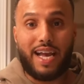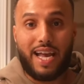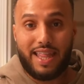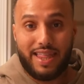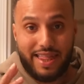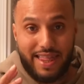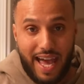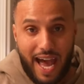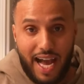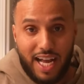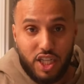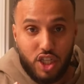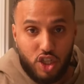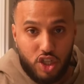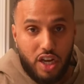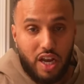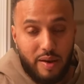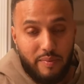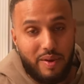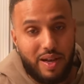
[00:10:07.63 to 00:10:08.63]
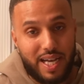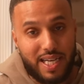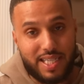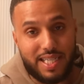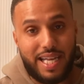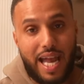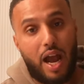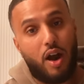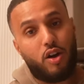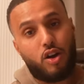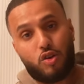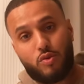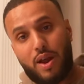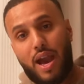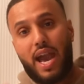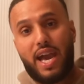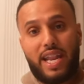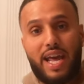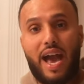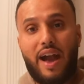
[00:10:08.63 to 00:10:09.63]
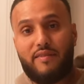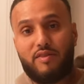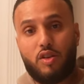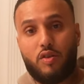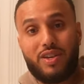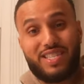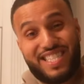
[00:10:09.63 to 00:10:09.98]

And that gym is now Grand Avenue.